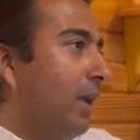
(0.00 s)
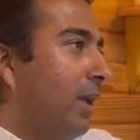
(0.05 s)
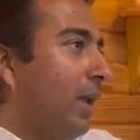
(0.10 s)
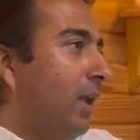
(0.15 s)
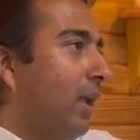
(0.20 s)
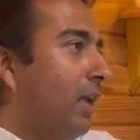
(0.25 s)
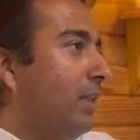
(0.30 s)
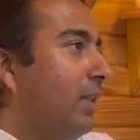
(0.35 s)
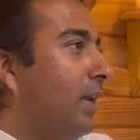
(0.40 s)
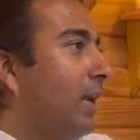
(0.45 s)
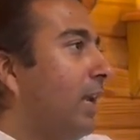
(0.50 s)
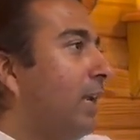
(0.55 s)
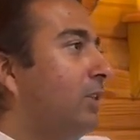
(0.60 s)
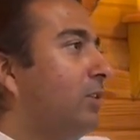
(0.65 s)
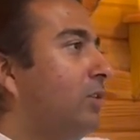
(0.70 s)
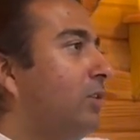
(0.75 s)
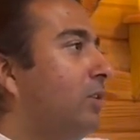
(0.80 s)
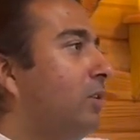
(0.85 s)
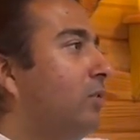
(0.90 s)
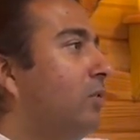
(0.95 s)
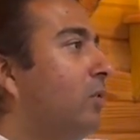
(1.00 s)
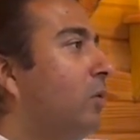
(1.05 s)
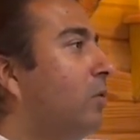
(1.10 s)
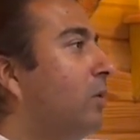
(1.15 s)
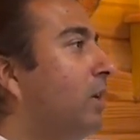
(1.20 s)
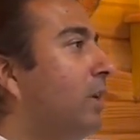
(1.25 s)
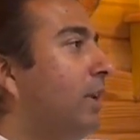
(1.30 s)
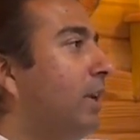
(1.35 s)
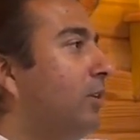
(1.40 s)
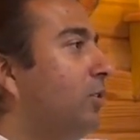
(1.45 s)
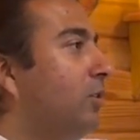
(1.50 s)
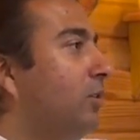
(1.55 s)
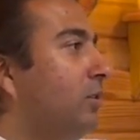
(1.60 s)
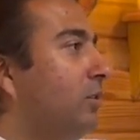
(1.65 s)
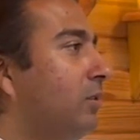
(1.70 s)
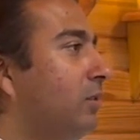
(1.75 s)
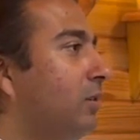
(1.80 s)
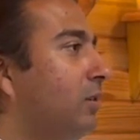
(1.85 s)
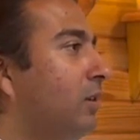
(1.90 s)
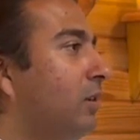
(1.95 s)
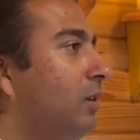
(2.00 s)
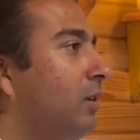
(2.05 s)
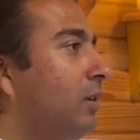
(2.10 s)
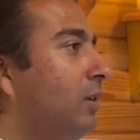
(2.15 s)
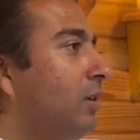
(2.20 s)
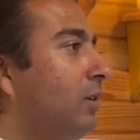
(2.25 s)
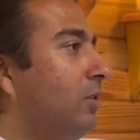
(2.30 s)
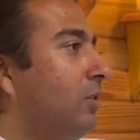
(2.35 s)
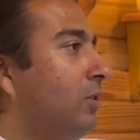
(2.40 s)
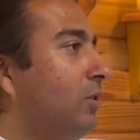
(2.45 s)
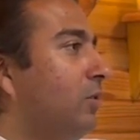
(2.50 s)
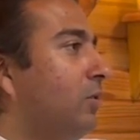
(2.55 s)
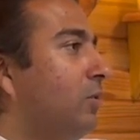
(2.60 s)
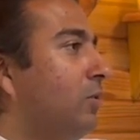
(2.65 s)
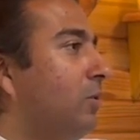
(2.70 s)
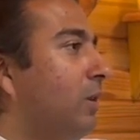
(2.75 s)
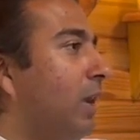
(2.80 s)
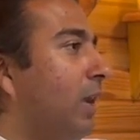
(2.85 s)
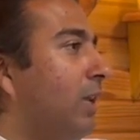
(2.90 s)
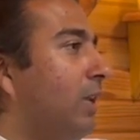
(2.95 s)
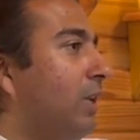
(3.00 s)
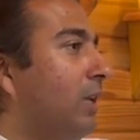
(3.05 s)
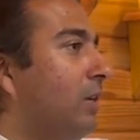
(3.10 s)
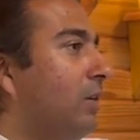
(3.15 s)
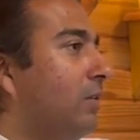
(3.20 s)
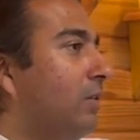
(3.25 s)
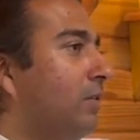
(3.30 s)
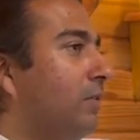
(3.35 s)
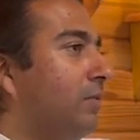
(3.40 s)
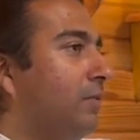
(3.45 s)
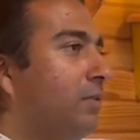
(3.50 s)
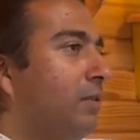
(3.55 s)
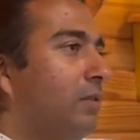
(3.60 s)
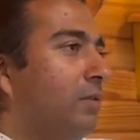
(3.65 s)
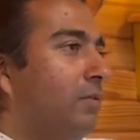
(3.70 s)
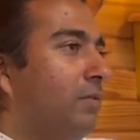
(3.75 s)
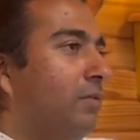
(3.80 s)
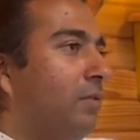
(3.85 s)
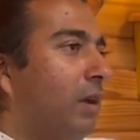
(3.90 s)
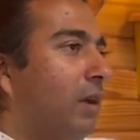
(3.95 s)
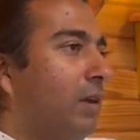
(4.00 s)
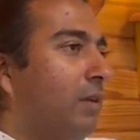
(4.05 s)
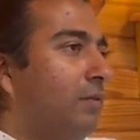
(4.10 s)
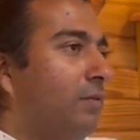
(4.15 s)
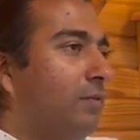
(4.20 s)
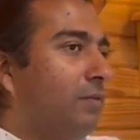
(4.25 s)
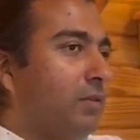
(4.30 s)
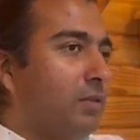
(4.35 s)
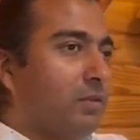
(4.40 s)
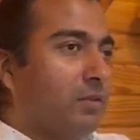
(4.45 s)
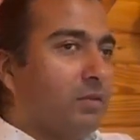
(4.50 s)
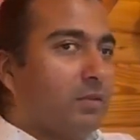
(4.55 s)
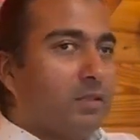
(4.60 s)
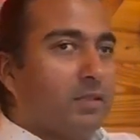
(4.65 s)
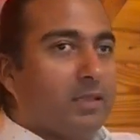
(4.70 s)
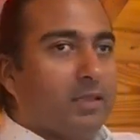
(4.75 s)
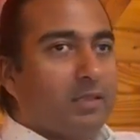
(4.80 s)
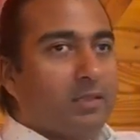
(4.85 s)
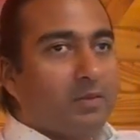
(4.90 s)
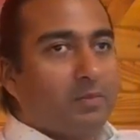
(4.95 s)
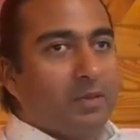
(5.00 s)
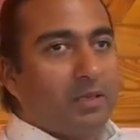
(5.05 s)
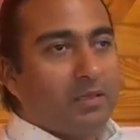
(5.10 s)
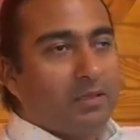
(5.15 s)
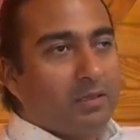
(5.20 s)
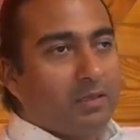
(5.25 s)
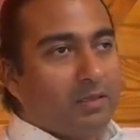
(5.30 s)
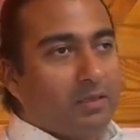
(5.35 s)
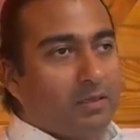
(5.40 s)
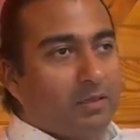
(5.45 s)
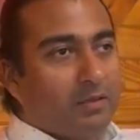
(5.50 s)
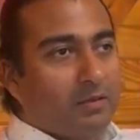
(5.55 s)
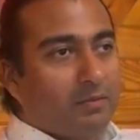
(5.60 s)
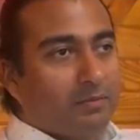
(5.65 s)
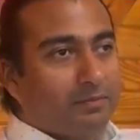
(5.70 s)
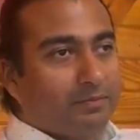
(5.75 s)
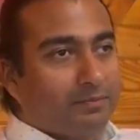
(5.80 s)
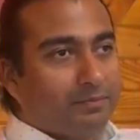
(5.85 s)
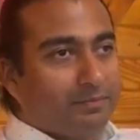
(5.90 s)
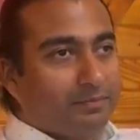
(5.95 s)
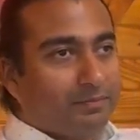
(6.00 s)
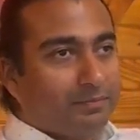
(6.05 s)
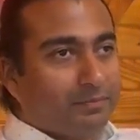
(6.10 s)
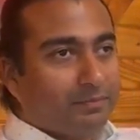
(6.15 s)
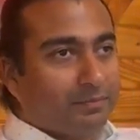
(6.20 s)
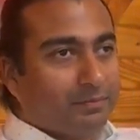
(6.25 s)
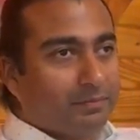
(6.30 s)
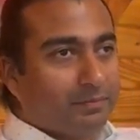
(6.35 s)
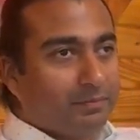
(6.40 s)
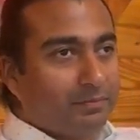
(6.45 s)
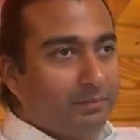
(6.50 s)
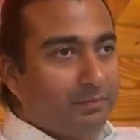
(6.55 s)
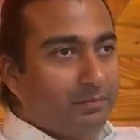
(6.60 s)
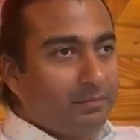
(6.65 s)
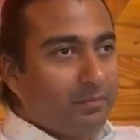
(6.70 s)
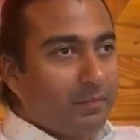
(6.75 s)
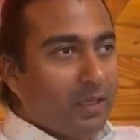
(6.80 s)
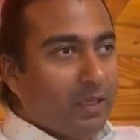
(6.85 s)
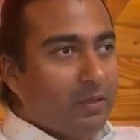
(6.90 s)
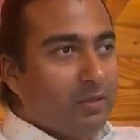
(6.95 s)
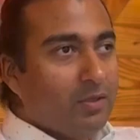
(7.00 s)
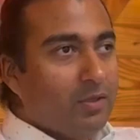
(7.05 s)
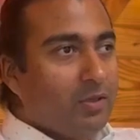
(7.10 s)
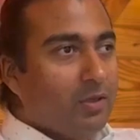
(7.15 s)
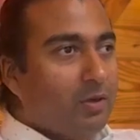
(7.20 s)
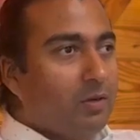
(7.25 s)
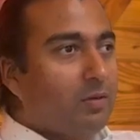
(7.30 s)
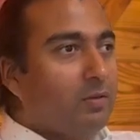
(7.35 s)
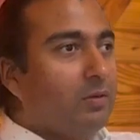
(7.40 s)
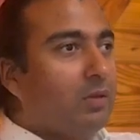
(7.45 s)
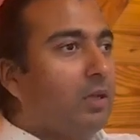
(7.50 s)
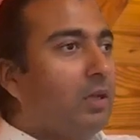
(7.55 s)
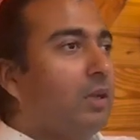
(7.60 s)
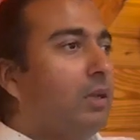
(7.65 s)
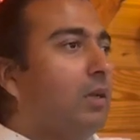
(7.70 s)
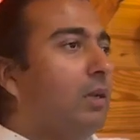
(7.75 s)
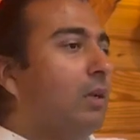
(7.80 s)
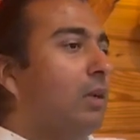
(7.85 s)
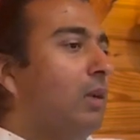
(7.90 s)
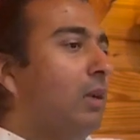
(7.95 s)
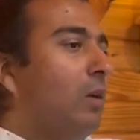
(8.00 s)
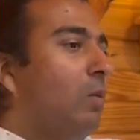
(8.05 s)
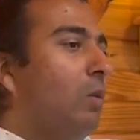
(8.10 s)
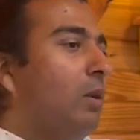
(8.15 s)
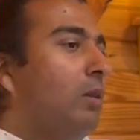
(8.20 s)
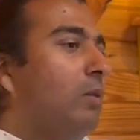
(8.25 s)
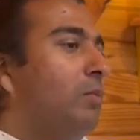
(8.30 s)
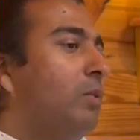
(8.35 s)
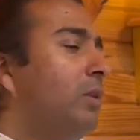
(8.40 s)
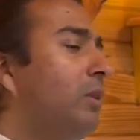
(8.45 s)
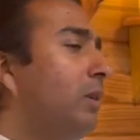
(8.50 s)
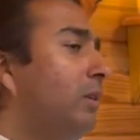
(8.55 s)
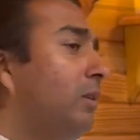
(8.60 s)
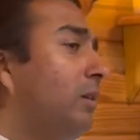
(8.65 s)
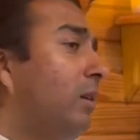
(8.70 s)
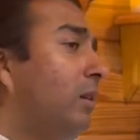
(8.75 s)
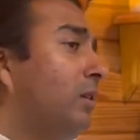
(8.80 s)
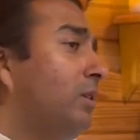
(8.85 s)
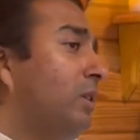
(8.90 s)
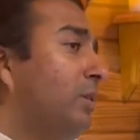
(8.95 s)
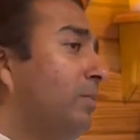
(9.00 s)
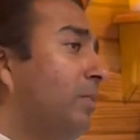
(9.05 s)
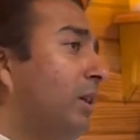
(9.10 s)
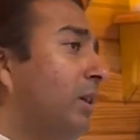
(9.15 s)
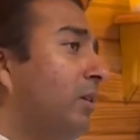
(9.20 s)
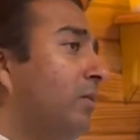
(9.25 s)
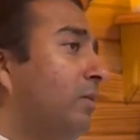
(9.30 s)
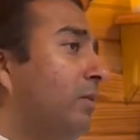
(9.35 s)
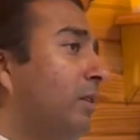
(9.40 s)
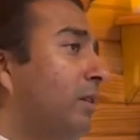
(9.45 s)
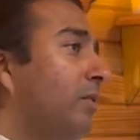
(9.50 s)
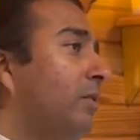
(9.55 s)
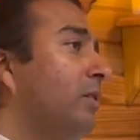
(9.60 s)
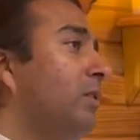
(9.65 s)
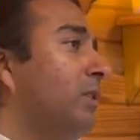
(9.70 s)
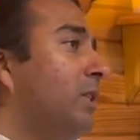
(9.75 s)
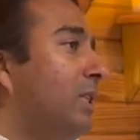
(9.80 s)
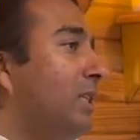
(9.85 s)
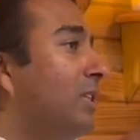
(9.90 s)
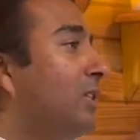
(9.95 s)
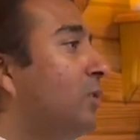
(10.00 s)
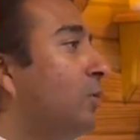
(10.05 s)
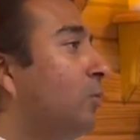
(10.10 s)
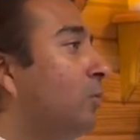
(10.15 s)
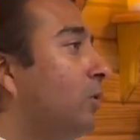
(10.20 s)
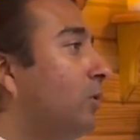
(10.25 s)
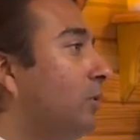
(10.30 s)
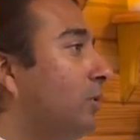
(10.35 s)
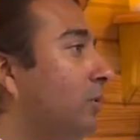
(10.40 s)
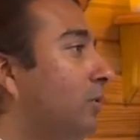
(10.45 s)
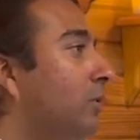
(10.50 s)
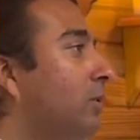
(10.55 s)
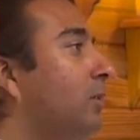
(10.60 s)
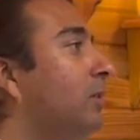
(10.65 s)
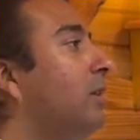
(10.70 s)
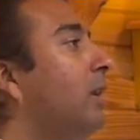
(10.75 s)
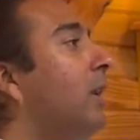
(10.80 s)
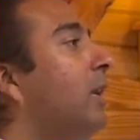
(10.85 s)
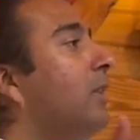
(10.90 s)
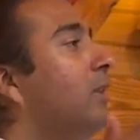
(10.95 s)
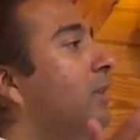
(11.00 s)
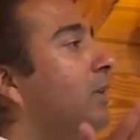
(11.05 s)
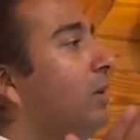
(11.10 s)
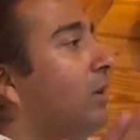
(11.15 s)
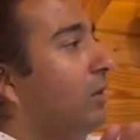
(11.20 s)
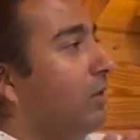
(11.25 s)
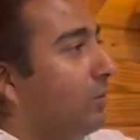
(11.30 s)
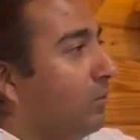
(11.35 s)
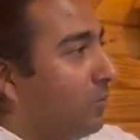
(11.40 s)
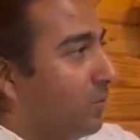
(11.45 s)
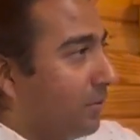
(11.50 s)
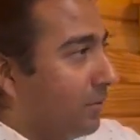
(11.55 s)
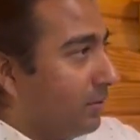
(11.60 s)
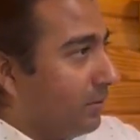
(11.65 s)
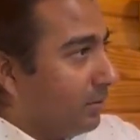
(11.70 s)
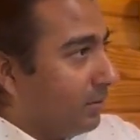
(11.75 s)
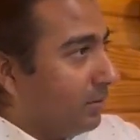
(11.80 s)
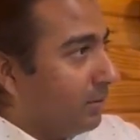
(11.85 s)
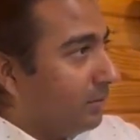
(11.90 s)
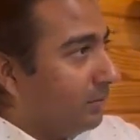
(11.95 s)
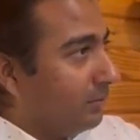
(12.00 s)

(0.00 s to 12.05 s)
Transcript: And that has no connection to any of the five physical sense spaces. So when the Buddha talks about there is this world and the other world,